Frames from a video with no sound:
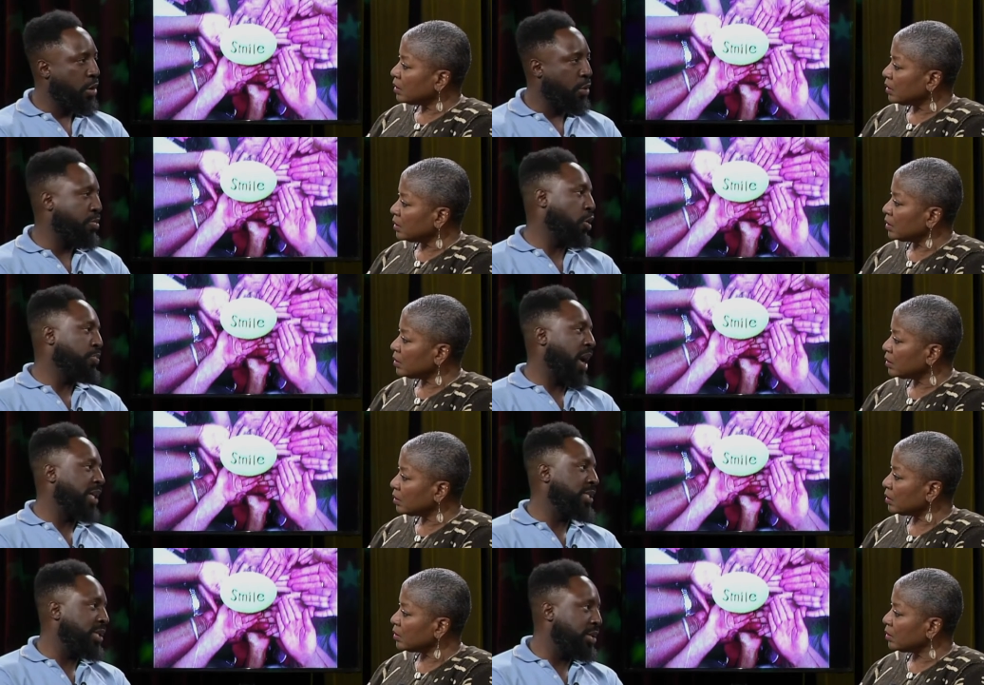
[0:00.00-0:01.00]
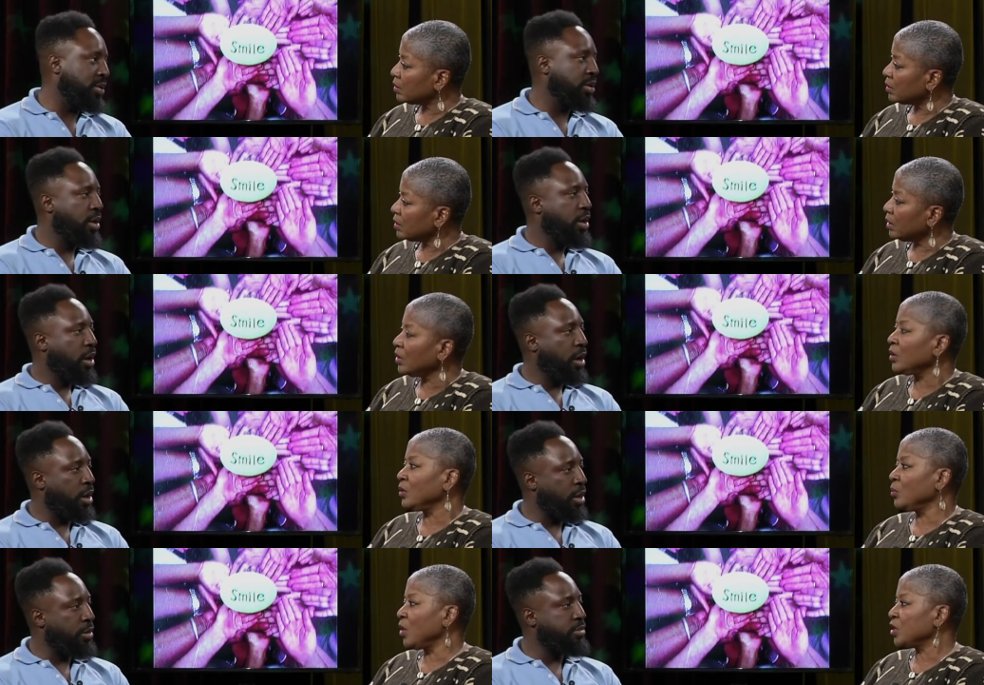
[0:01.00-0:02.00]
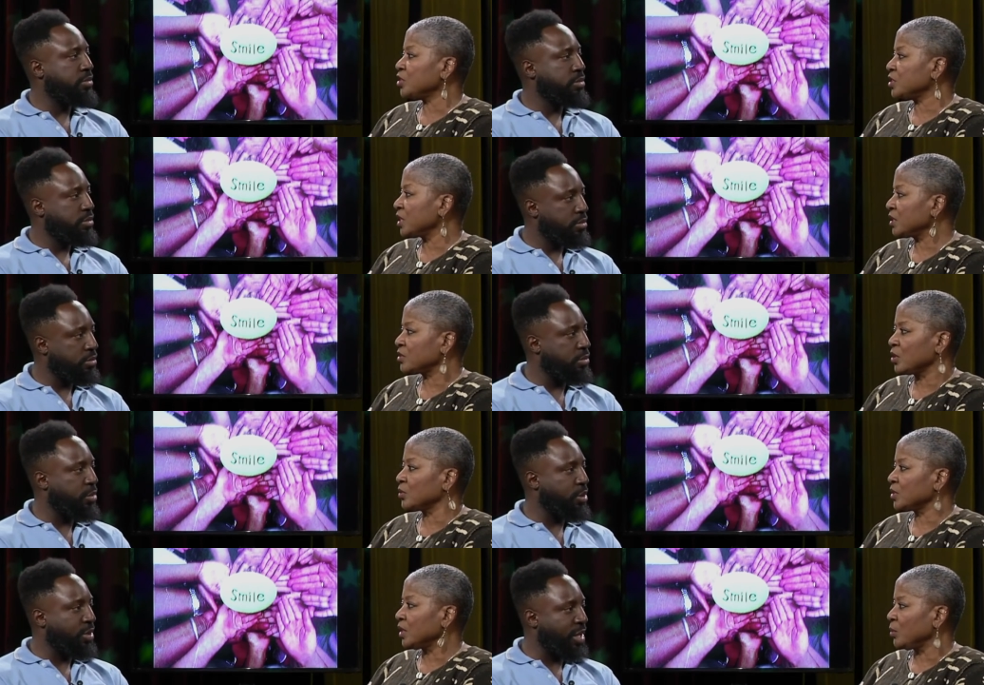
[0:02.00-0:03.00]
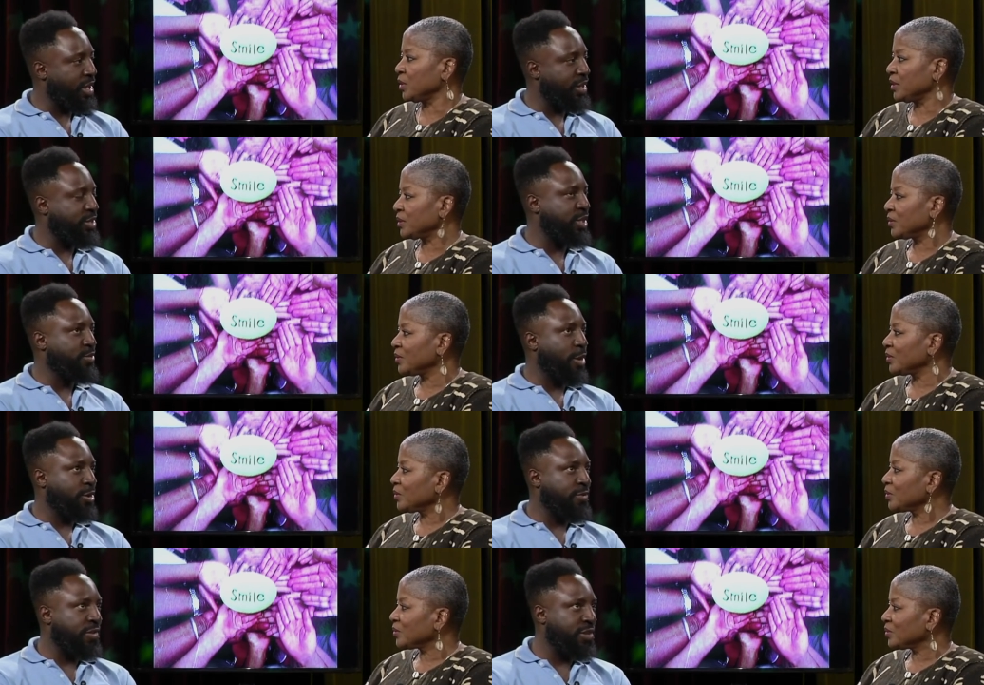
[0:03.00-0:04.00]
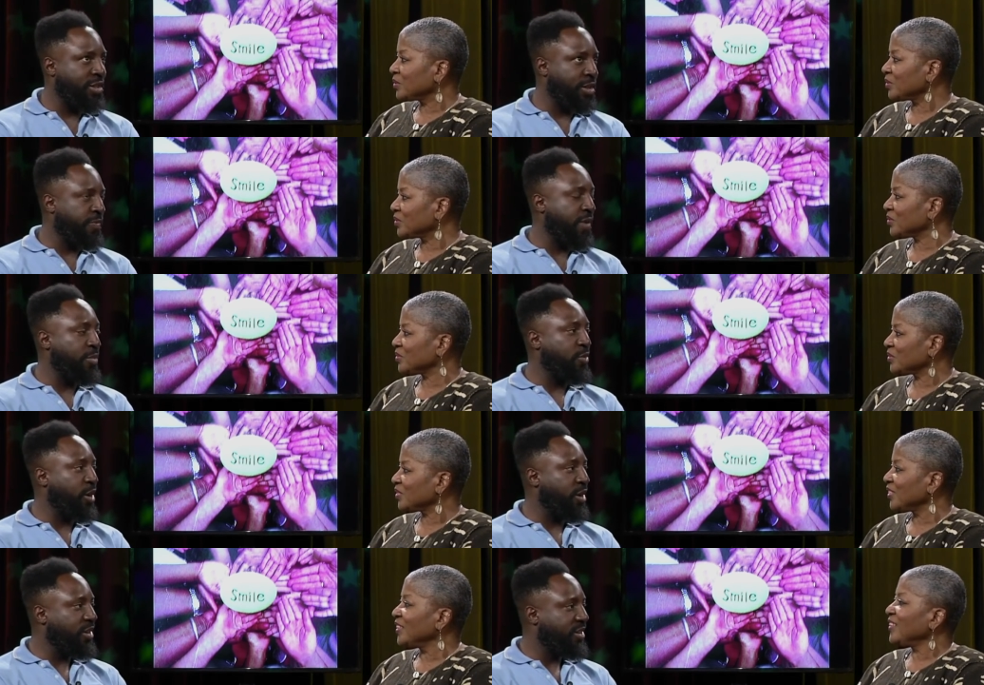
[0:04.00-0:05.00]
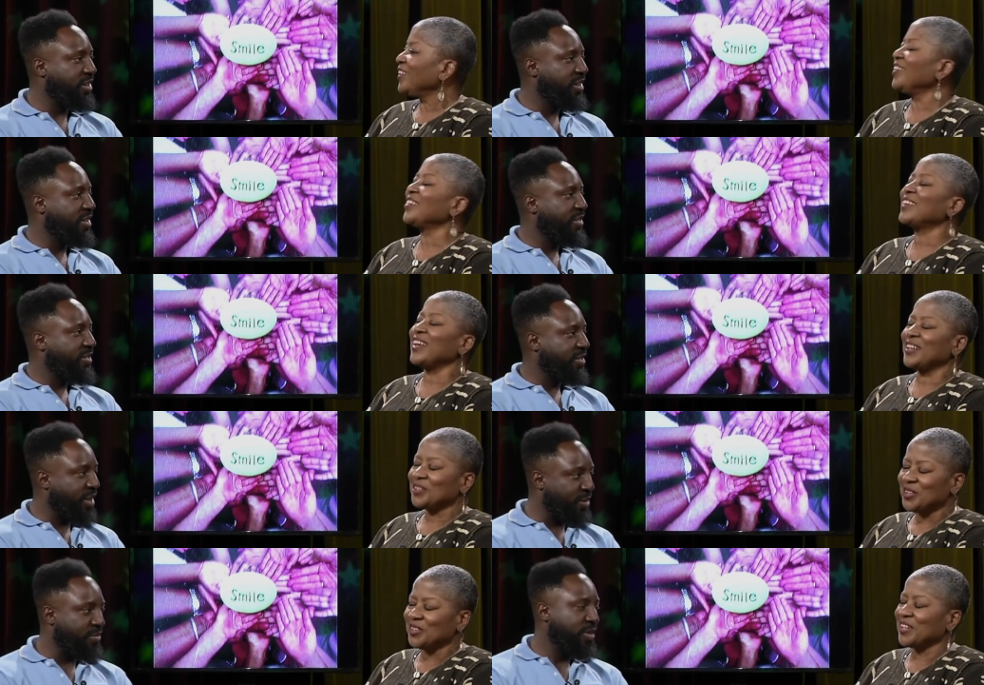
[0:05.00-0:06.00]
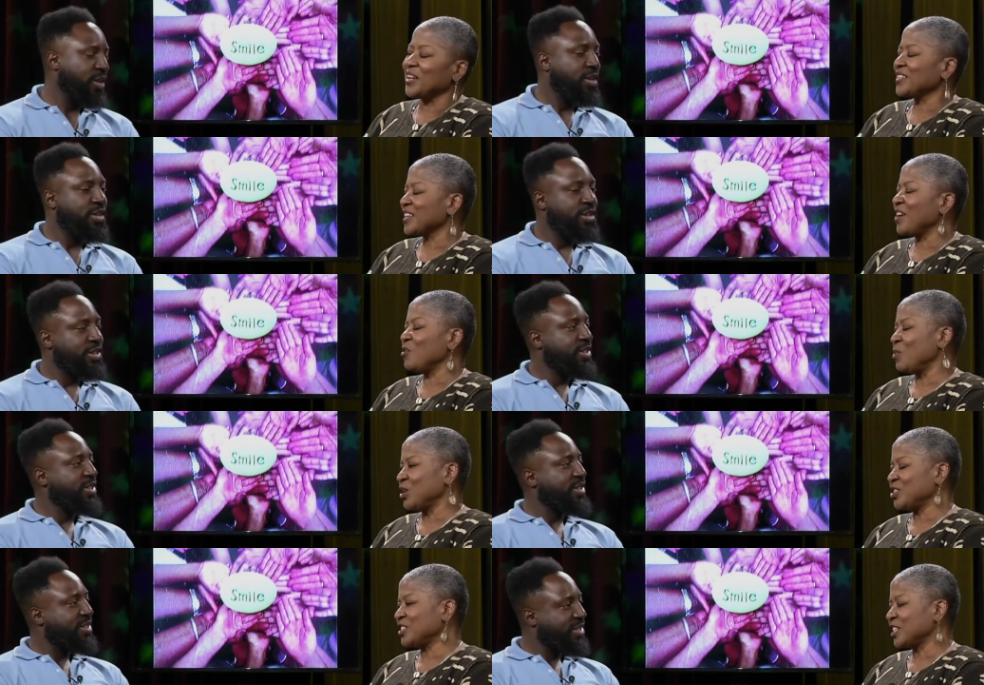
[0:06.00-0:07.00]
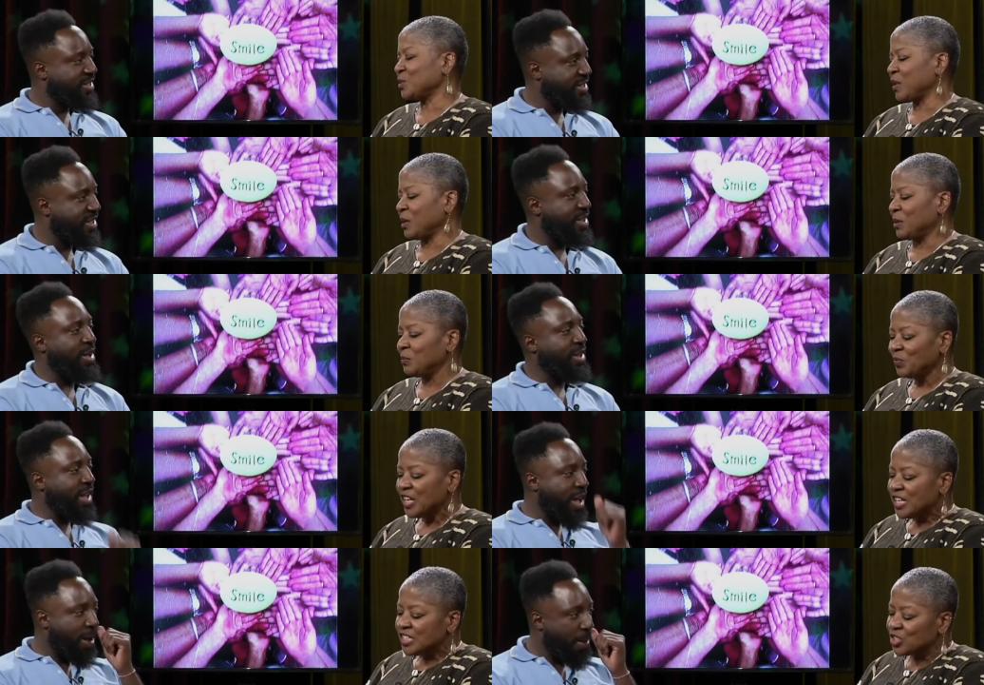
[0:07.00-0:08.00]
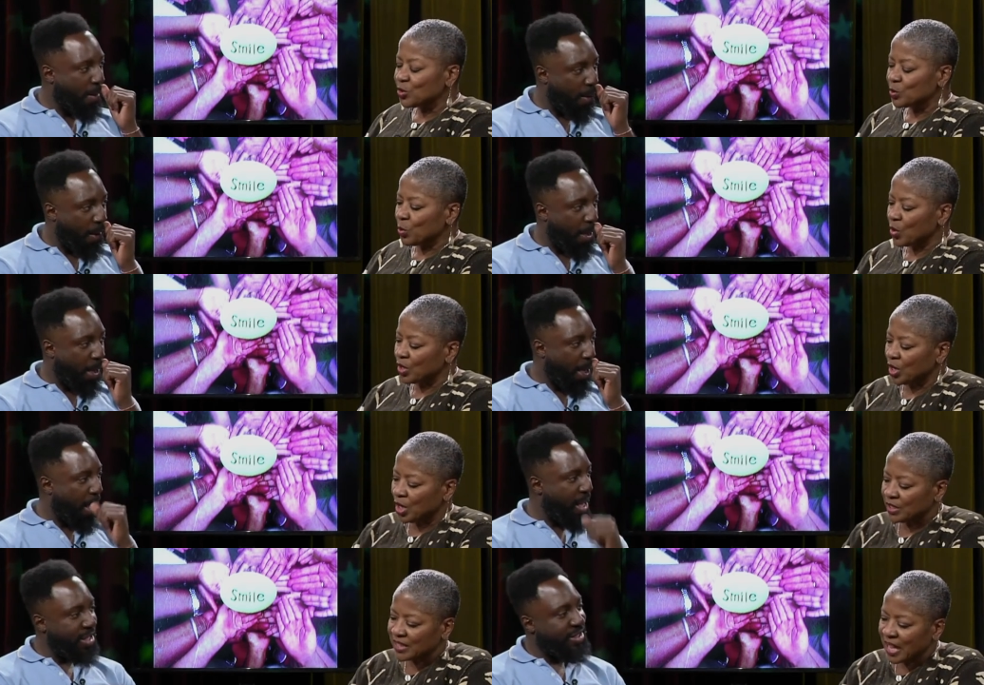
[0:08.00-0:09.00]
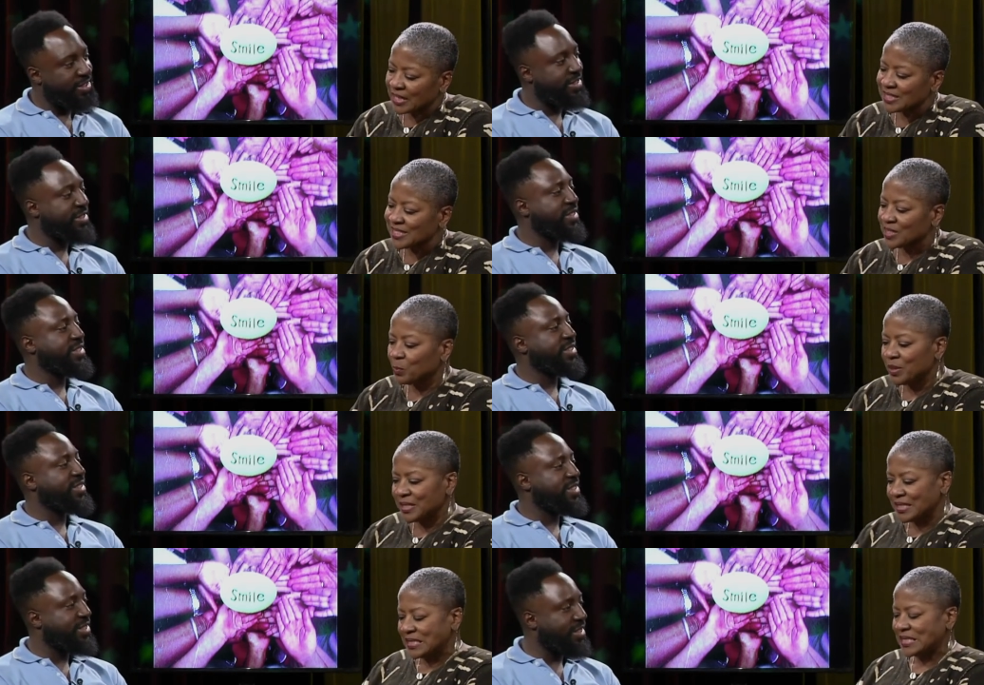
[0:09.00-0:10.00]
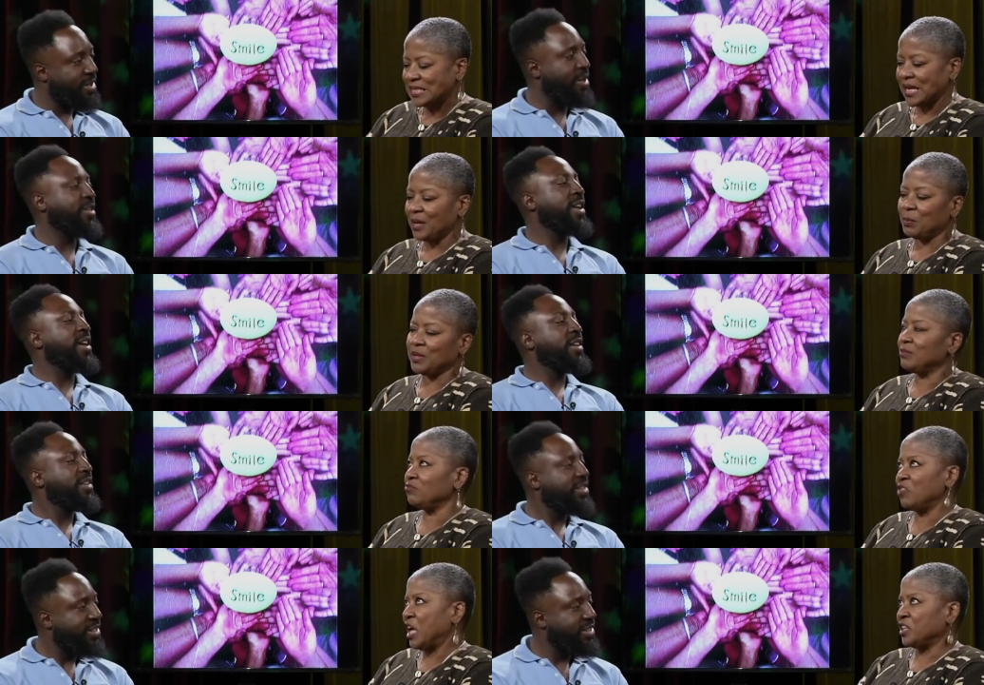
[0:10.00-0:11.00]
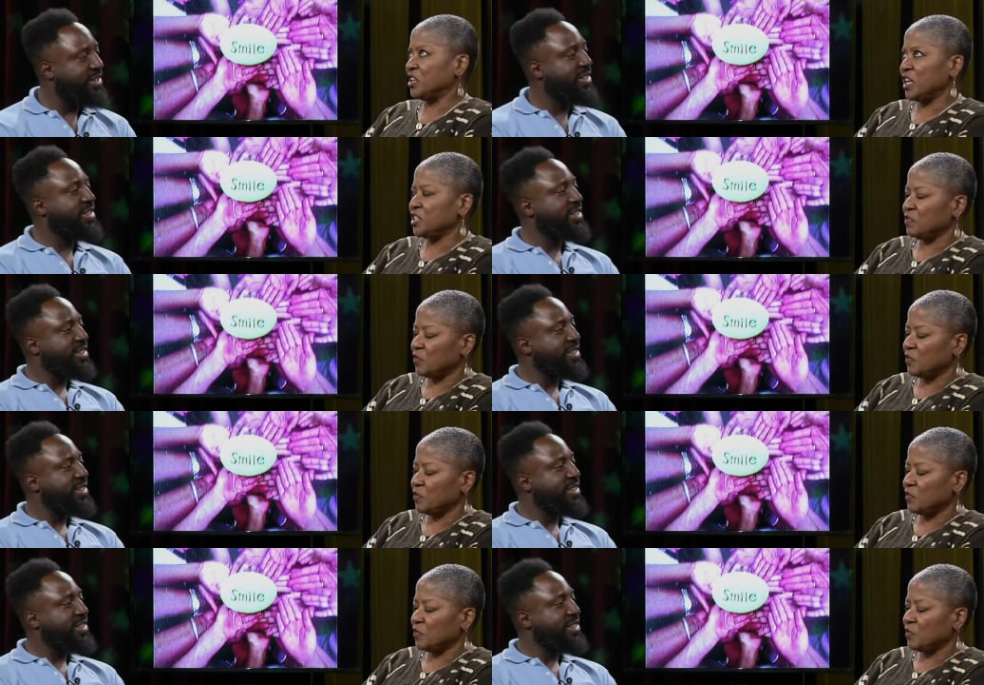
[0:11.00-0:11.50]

Speaker 1: We're both Pisces. Oh, um, March sixth? Don't tell yeah, me. Yeah, she's March fifteenth, I'm February. Okay,
Speaker 2: yep. okay, because I have a March sixth baby. Okay. She was born on Ghana's Independence Day, okay. but not in nineteen